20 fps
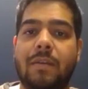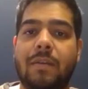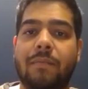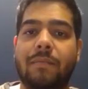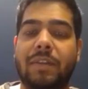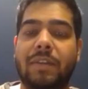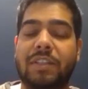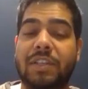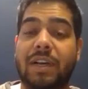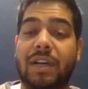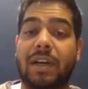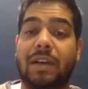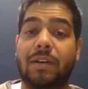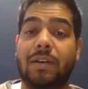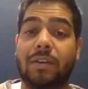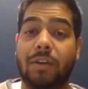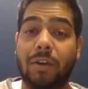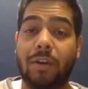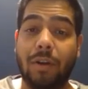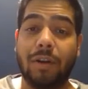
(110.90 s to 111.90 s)
which are
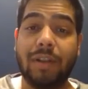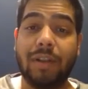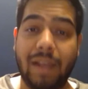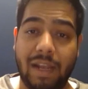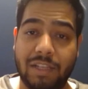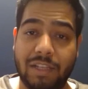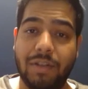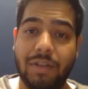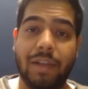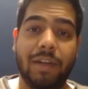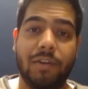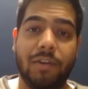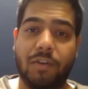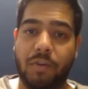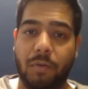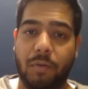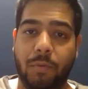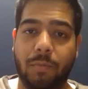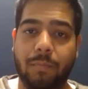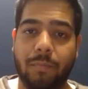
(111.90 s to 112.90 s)
not actually
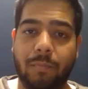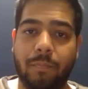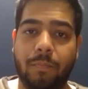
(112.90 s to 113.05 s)
true,